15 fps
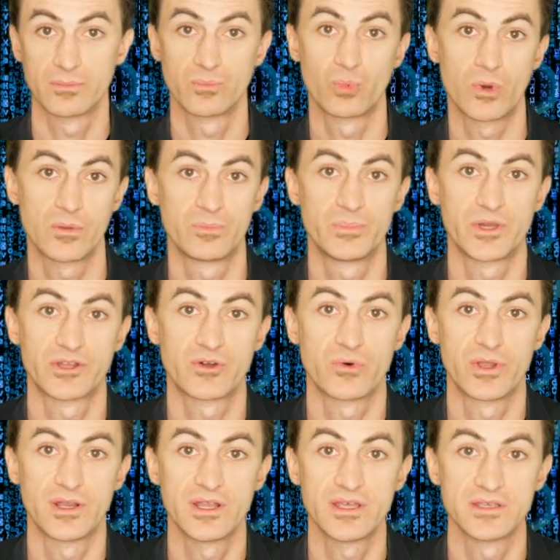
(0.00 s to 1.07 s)

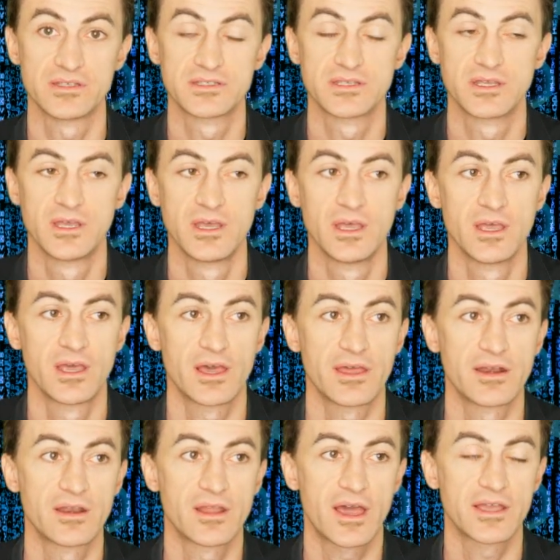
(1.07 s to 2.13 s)
Bitcoin is.
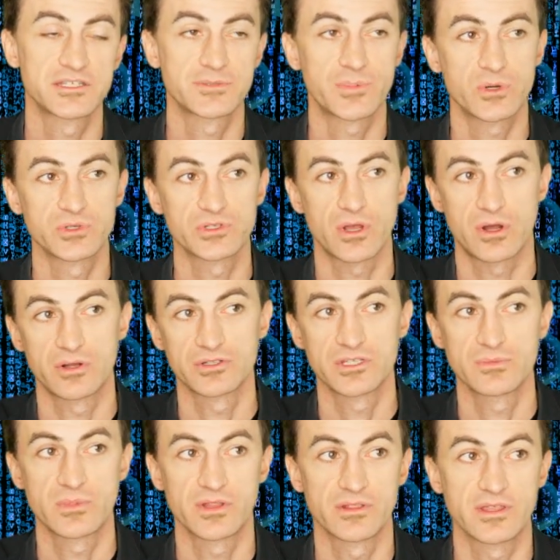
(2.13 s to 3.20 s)
And I suppose
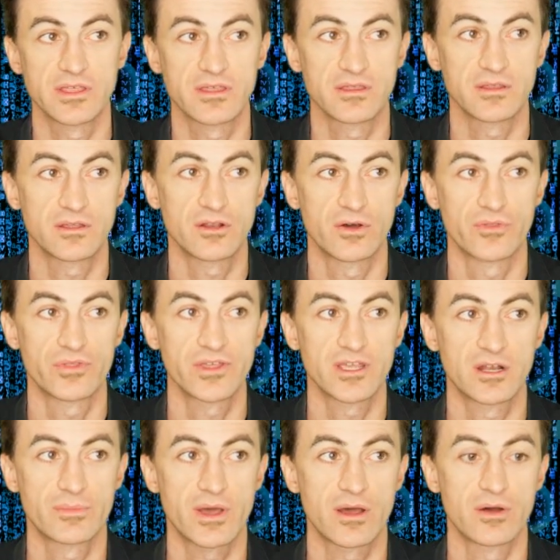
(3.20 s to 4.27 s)
ultimately, thinking
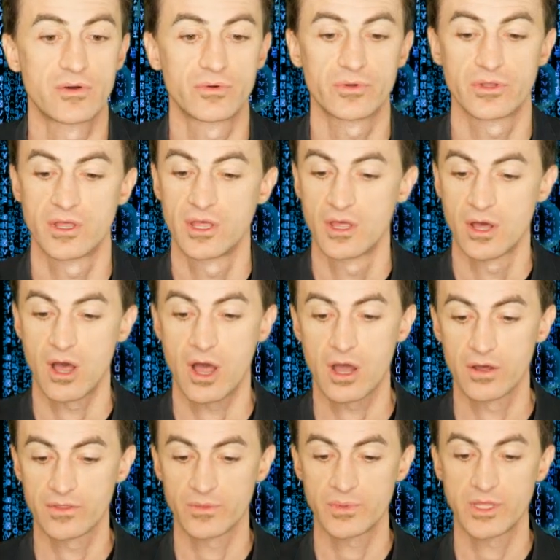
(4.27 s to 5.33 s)
about all
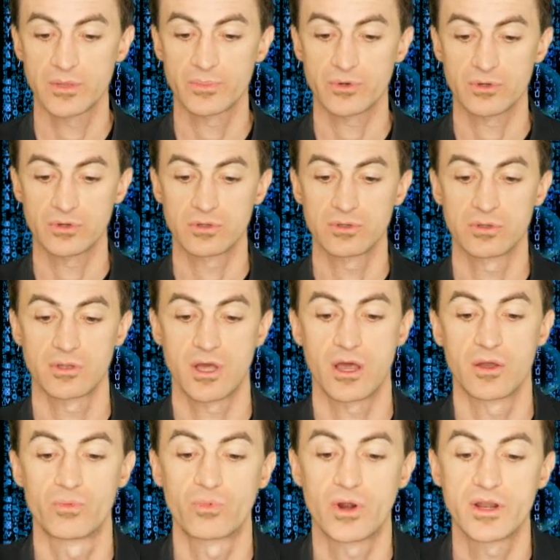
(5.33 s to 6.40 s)
the people
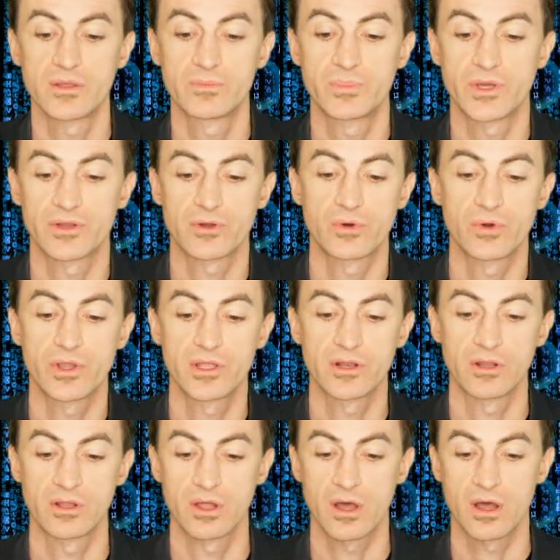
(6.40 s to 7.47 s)
running Bitcoin
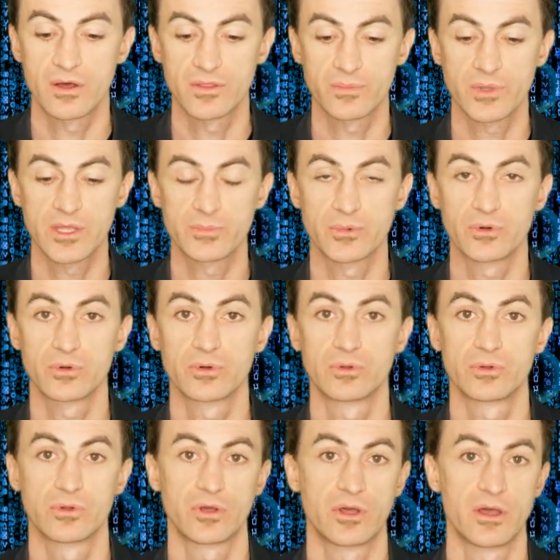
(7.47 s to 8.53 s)
and all the people
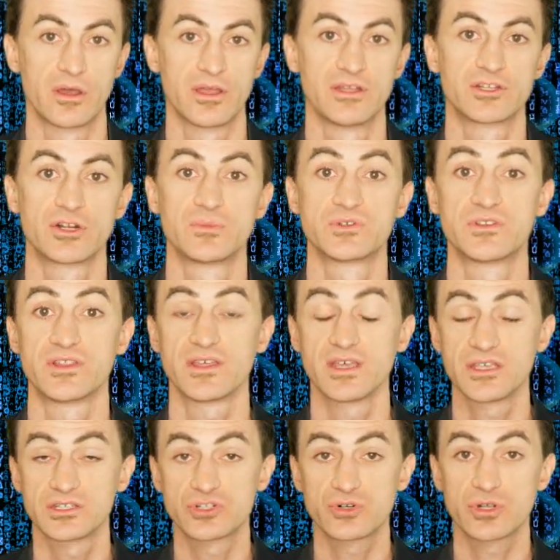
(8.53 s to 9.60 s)
in terms of the
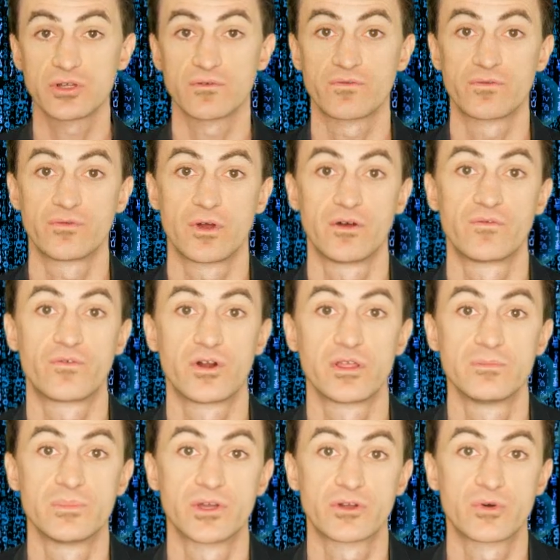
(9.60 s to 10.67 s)
history of running
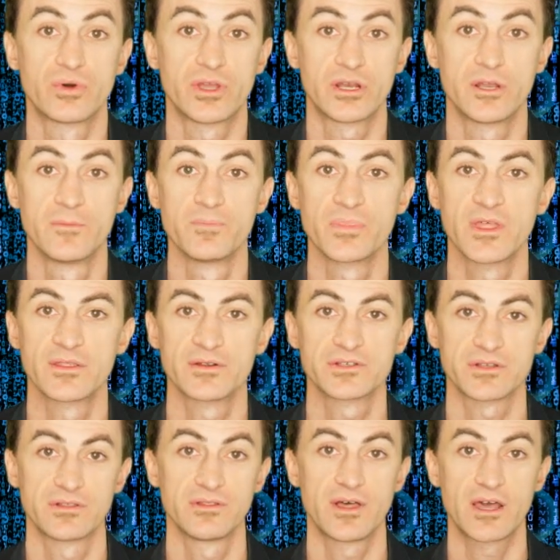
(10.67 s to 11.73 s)
Bitcoin, there's a
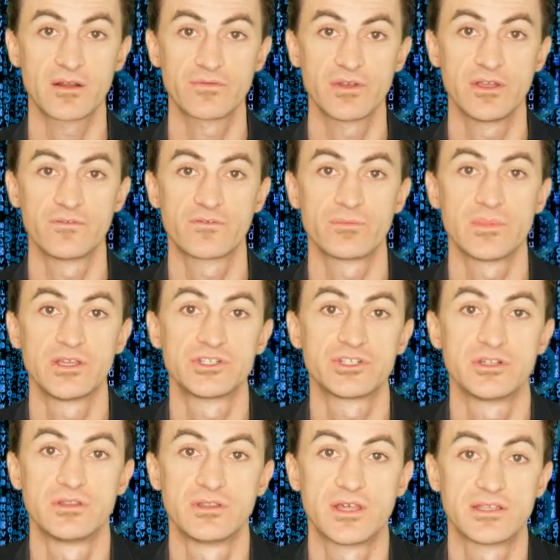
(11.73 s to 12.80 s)
lot of information
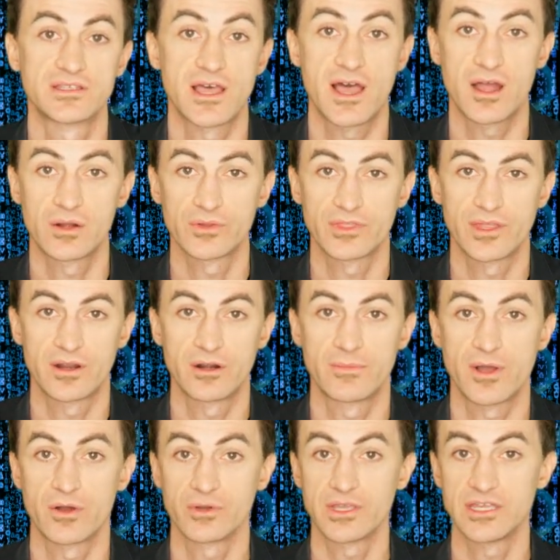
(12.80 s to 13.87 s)
that's out there
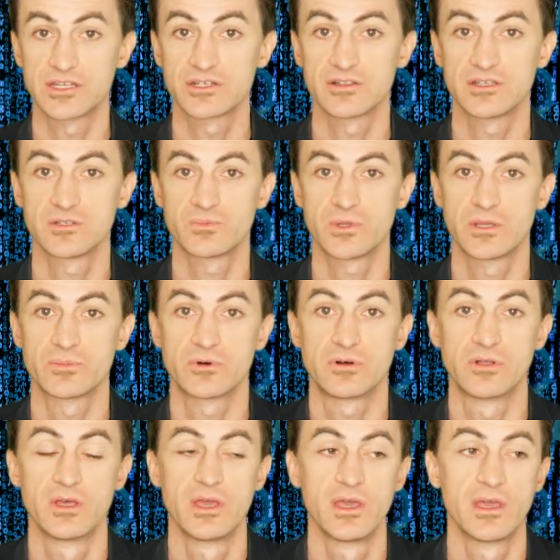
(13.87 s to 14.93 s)
about each of these people.
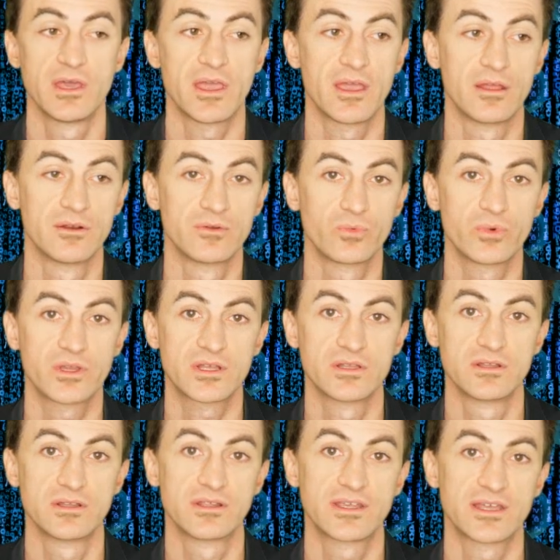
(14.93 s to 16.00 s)
And we can
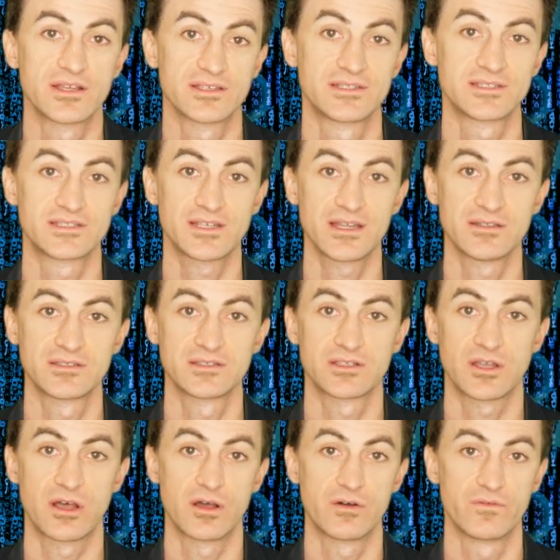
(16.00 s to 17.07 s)
get a sense
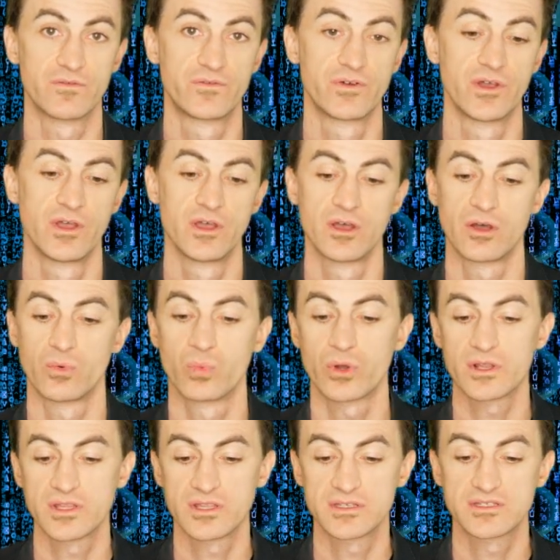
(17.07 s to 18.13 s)
of what it
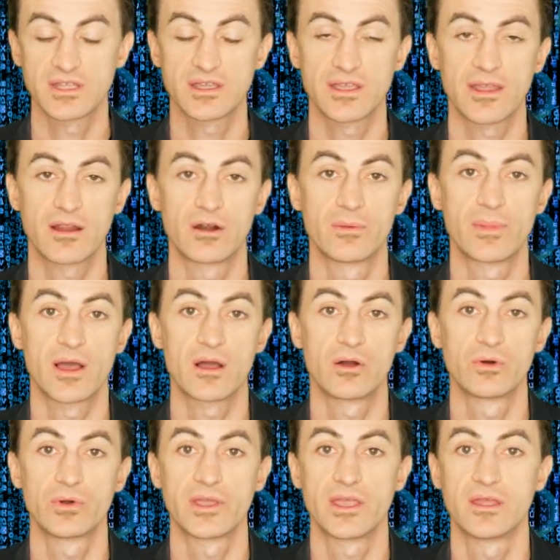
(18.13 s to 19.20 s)
is they care about
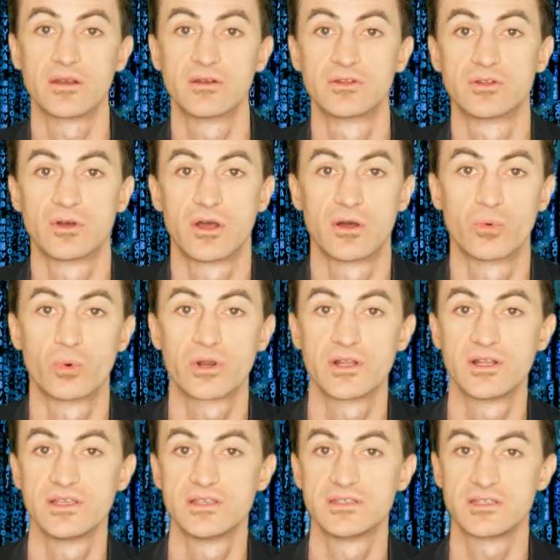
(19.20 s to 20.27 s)
and what it
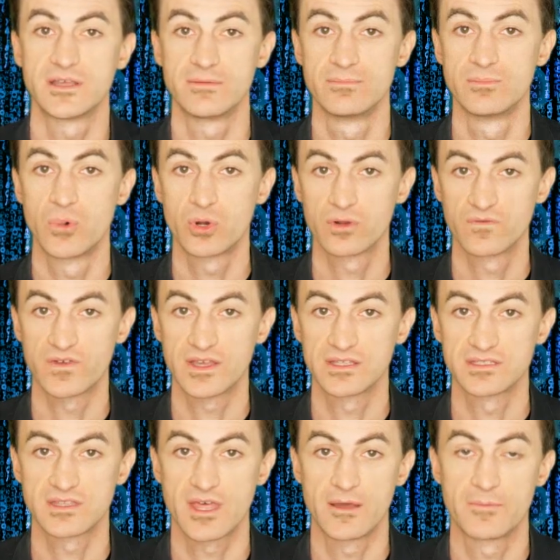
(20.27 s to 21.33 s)
is that motivates
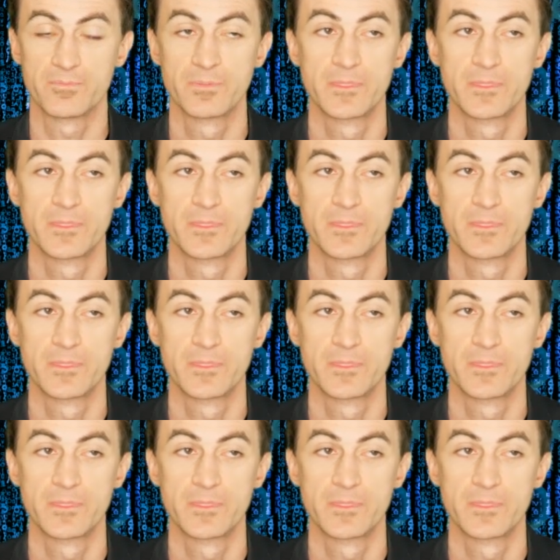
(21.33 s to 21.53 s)
them.